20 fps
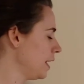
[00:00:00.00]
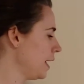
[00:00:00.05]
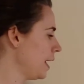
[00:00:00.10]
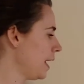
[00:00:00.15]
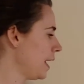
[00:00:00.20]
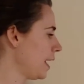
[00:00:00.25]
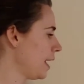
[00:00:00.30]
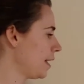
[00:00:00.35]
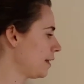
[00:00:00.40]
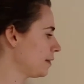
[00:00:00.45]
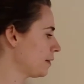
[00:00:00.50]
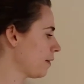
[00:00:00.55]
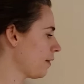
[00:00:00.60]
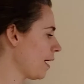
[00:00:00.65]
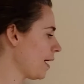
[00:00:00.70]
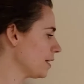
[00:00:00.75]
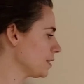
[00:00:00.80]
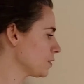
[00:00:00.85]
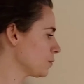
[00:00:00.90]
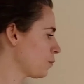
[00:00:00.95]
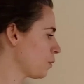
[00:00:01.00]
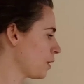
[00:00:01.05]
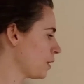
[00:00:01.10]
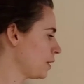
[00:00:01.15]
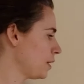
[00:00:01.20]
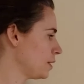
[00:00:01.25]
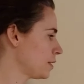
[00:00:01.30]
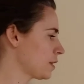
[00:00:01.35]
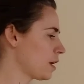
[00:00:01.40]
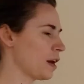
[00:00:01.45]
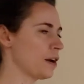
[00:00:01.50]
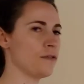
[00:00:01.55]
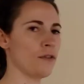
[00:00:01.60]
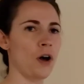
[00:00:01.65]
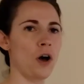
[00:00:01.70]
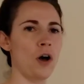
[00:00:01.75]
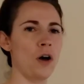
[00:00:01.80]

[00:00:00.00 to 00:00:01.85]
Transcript: And the last one is kind of